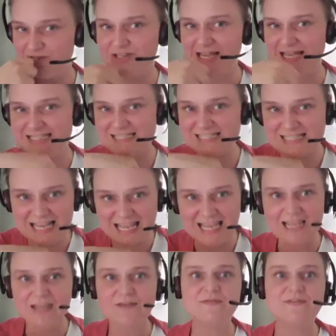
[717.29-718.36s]
their
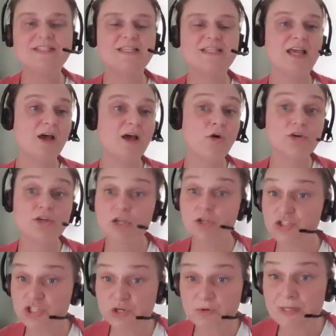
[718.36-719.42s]
sleeves, or
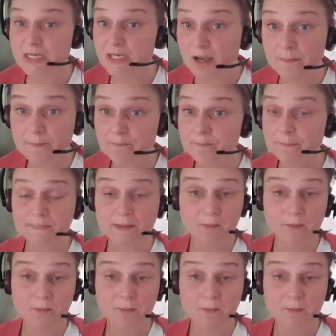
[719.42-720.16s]
chewing gum.